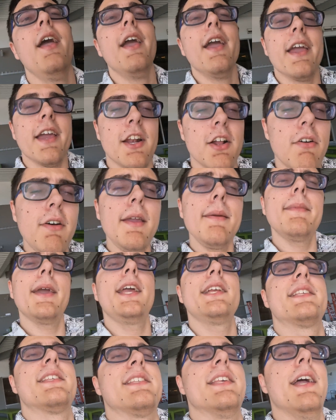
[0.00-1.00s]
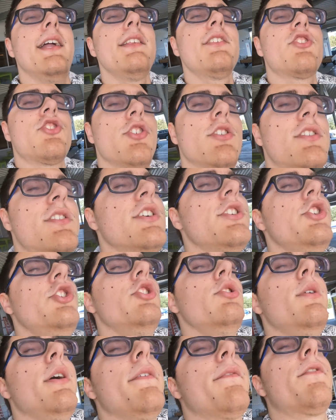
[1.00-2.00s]
it only made sense just to
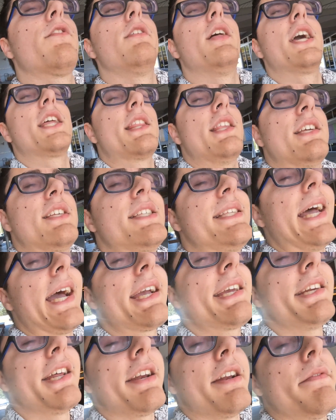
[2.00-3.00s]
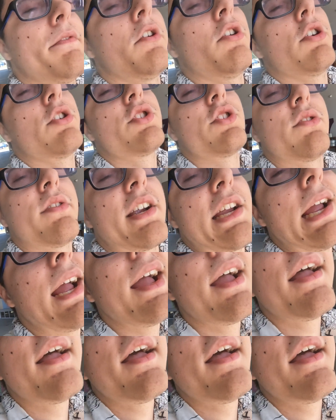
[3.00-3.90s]
do it for like the second anniversary